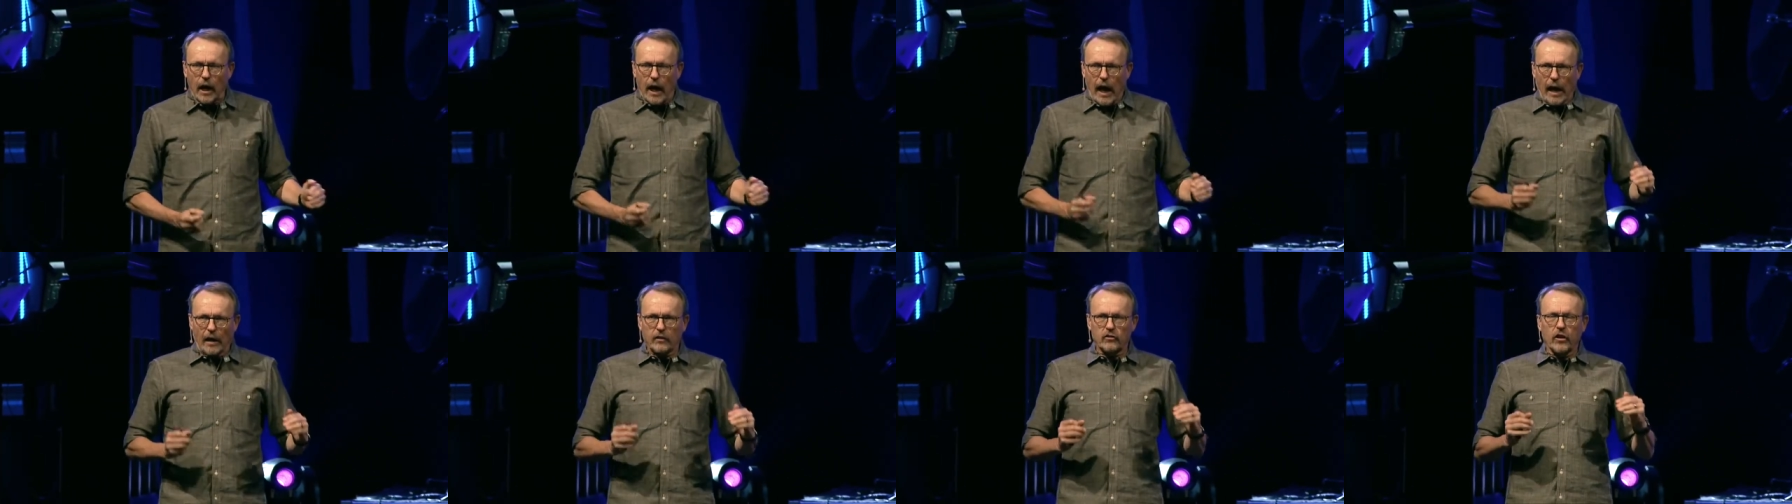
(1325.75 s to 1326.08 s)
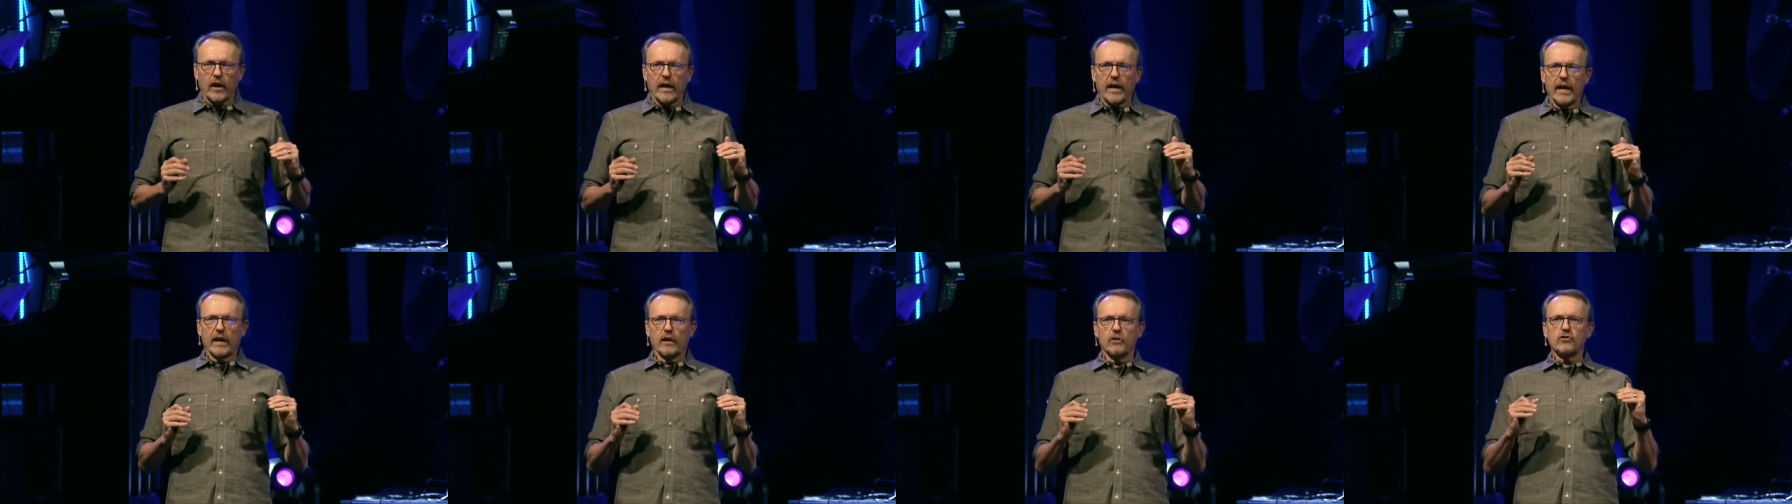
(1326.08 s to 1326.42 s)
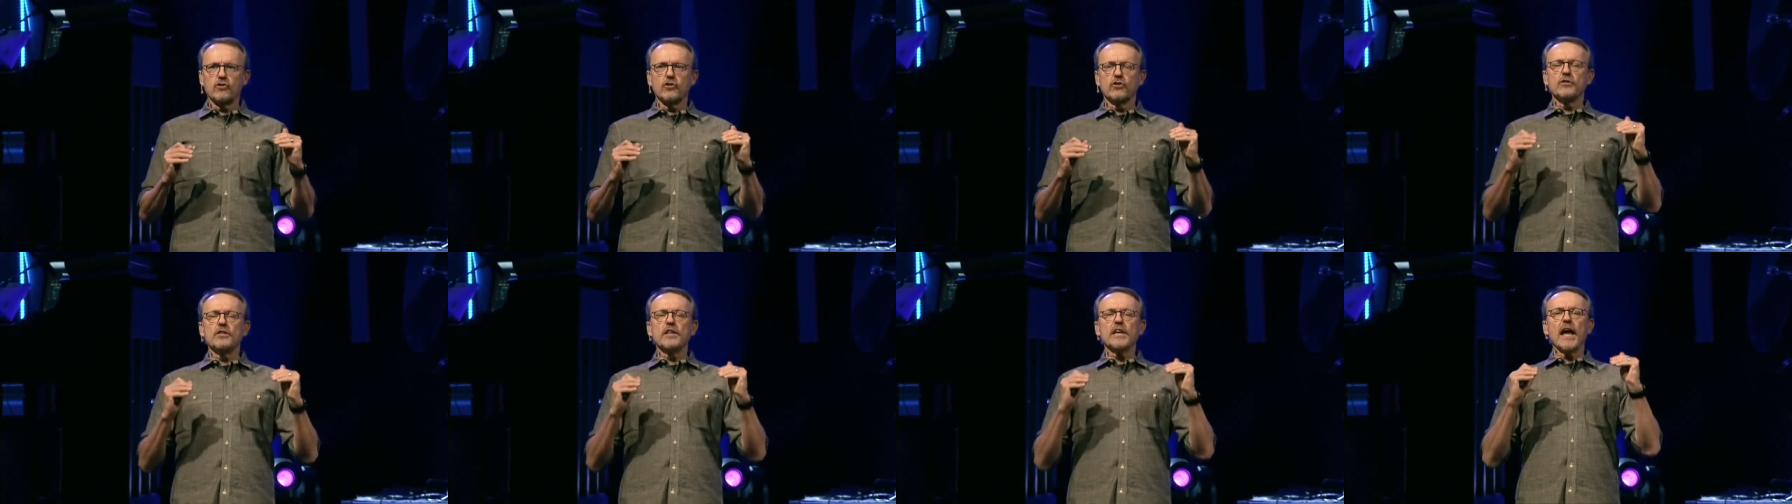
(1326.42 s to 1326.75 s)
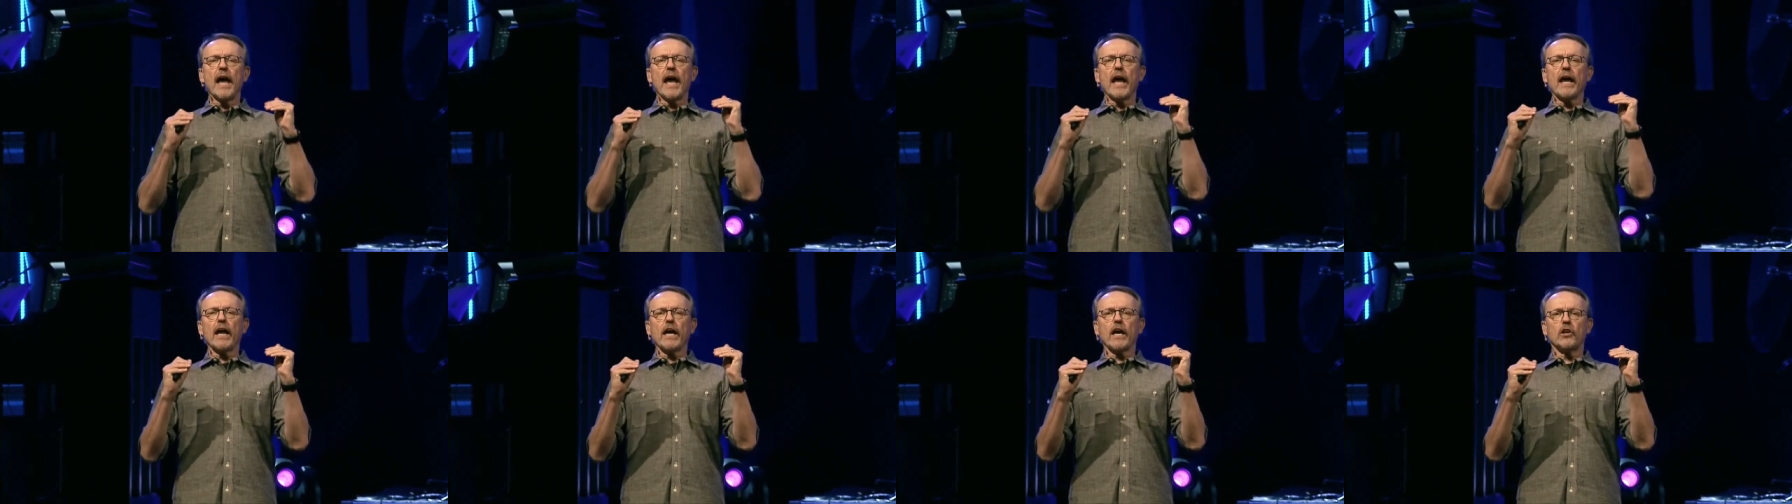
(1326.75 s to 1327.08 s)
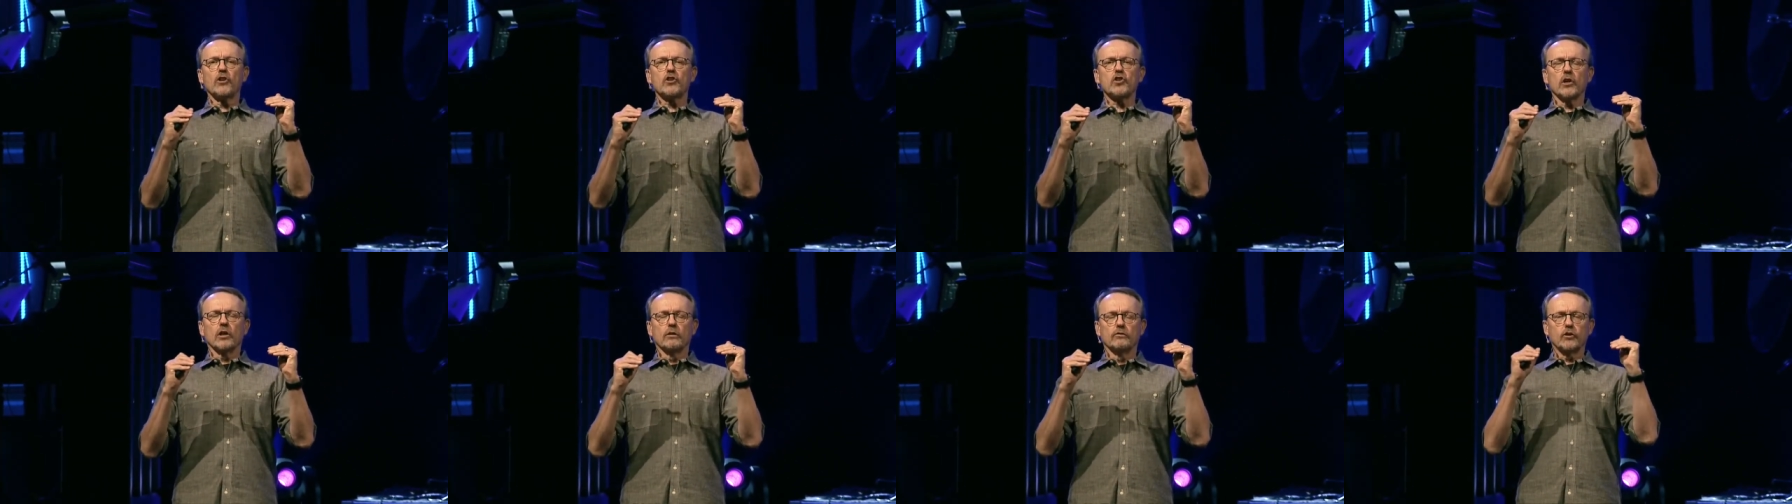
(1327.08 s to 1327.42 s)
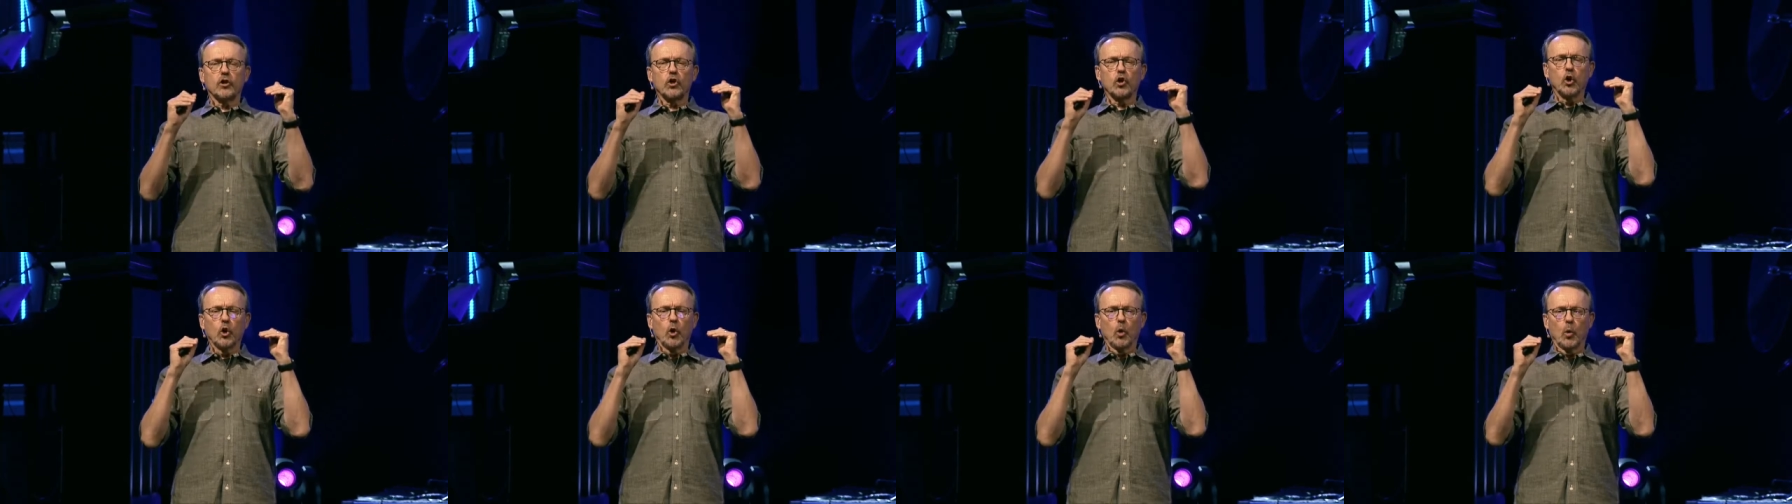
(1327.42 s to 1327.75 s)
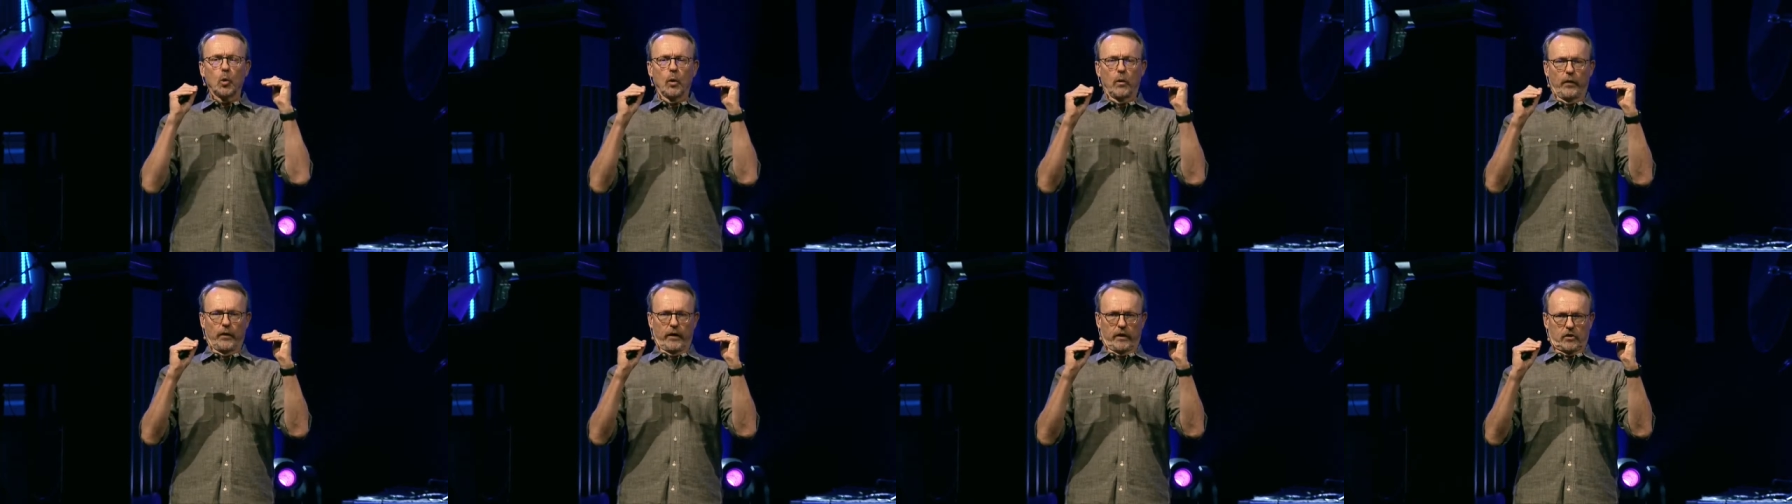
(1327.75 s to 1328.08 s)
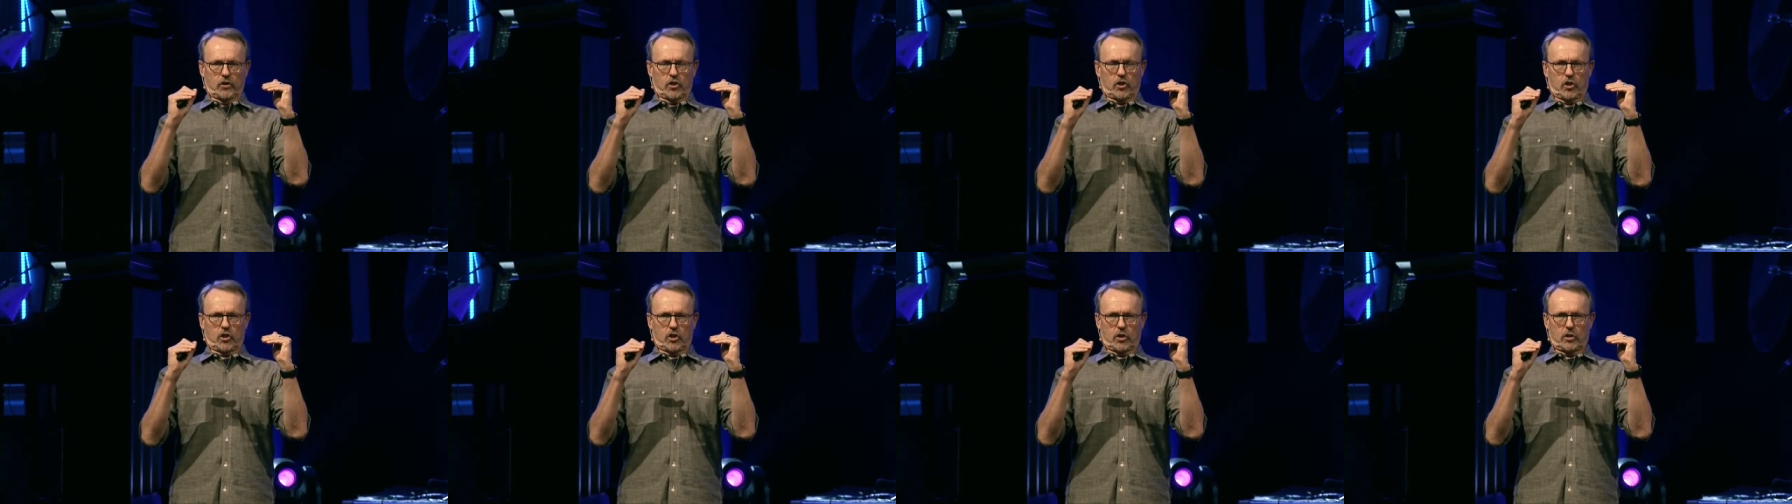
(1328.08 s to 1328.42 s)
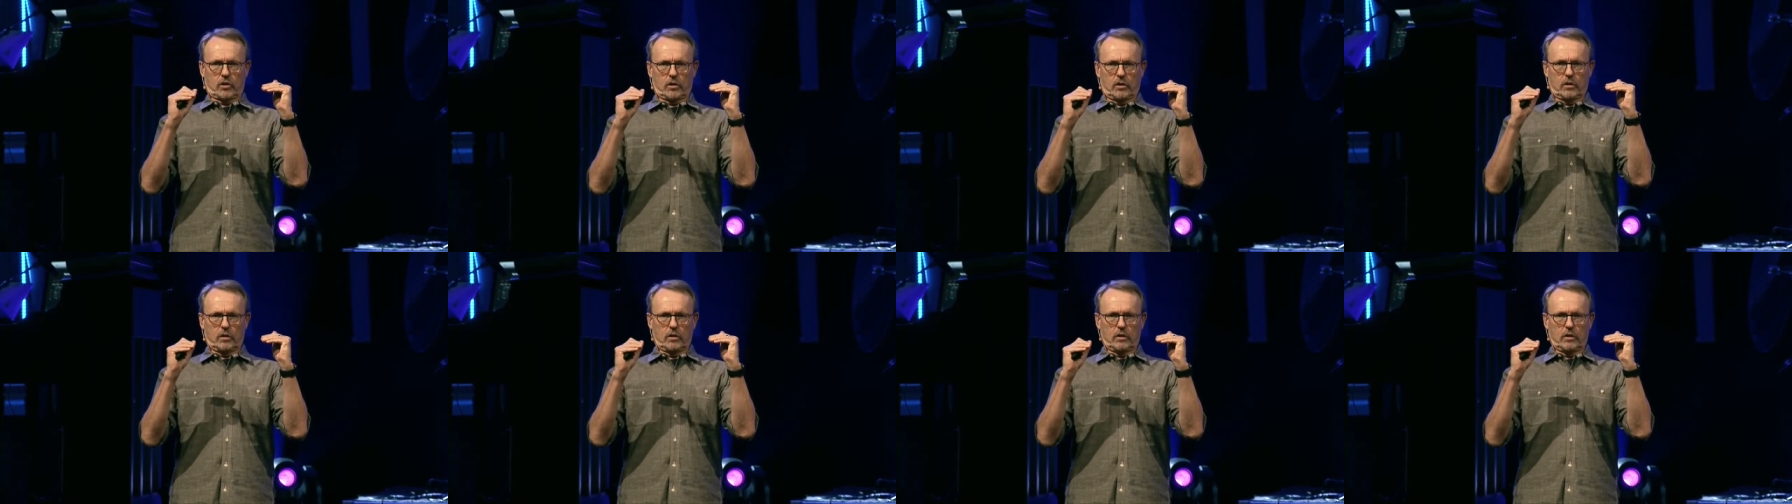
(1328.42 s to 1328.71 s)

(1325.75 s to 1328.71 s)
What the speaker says: as I enter the age of coolness.